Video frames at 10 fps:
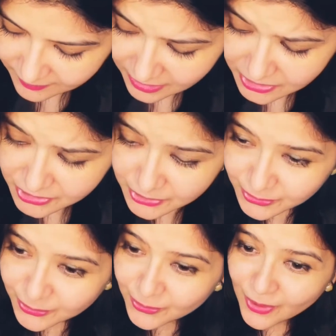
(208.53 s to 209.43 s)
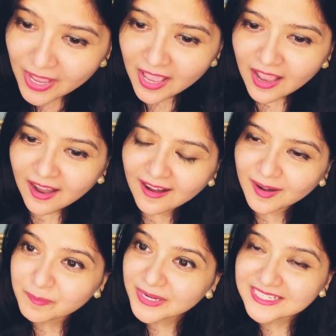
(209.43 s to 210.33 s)
So
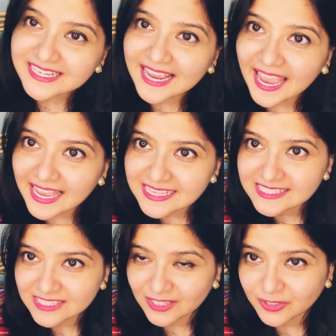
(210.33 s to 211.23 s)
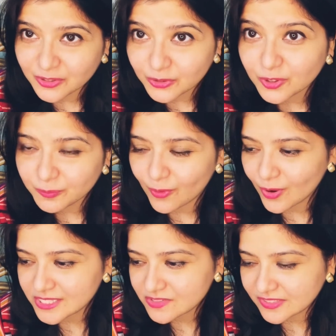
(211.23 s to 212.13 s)
but he has good
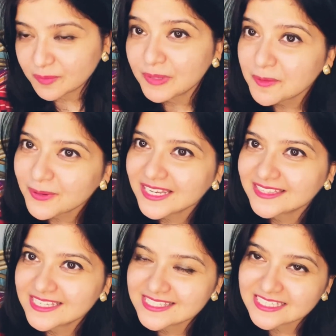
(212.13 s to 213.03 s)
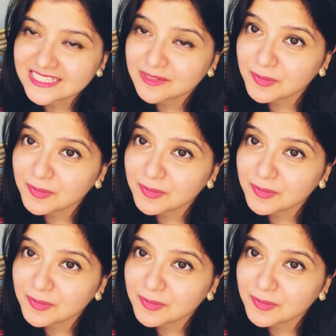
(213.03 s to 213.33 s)
bonds with the people in the city.